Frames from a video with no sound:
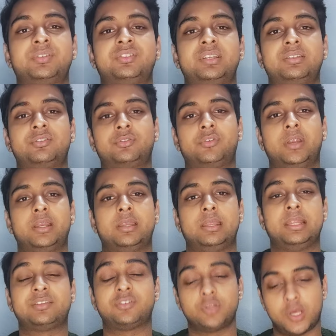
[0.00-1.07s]
sit straight.
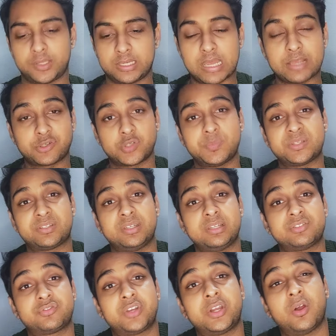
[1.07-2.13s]
It's not that I should be sitting
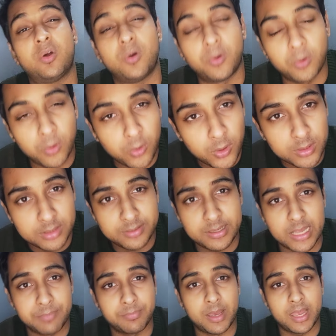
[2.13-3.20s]
straight all the
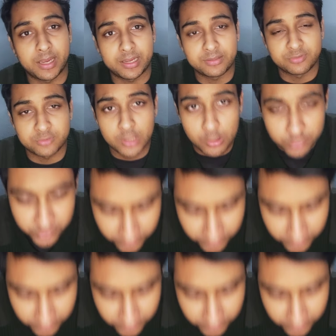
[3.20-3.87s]
time. I can slouch